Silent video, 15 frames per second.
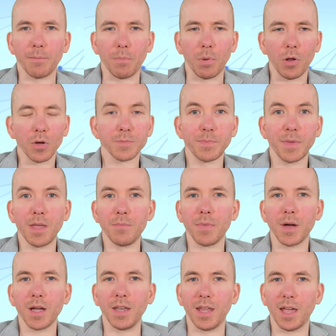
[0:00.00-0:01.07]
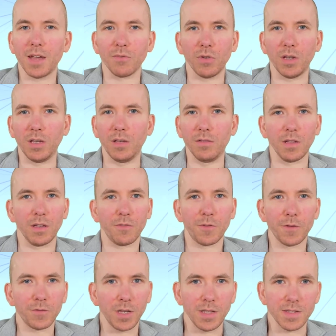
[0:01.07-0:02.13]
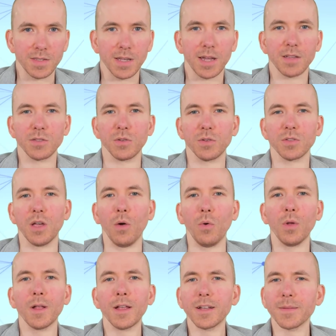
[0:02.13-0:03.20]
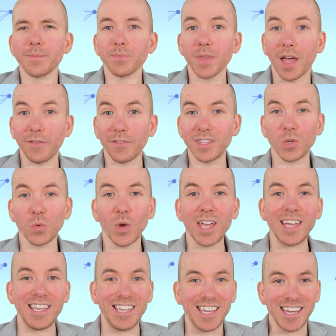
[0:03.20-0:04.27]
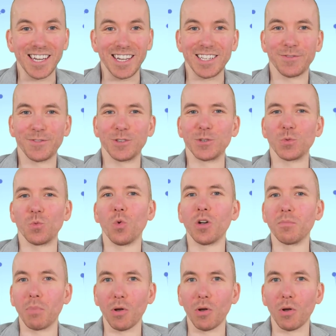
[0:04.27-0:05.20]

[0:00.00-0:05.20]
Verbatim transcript: blocks being mined every like 15 seconds or so, having to wait years for just one